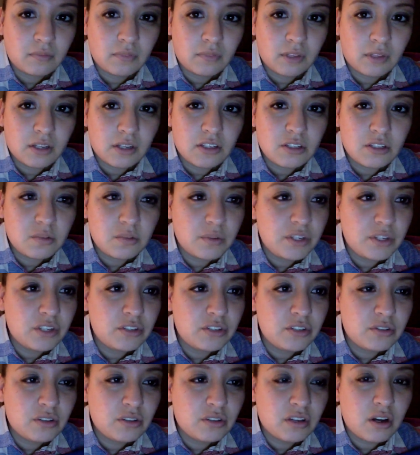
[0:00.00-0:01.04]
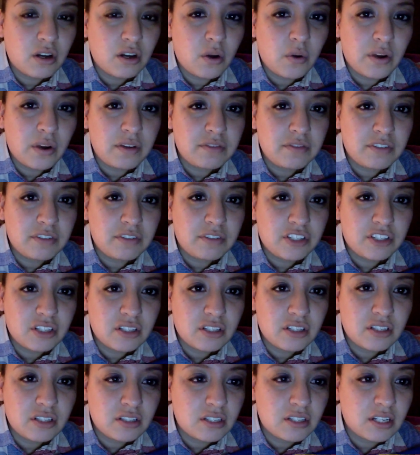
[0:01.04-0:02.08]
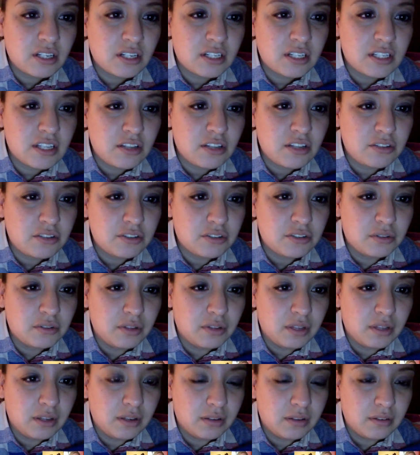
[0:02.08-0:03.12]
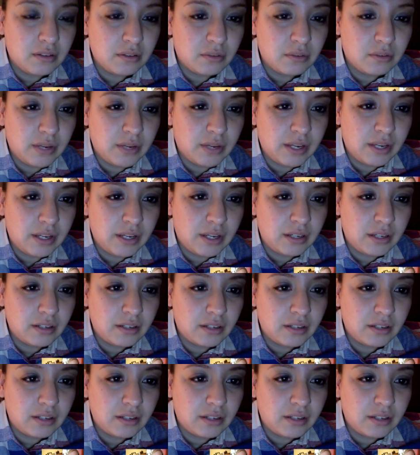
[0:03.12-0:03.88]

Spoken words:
this is when you do the coefficients and it tells you the wait.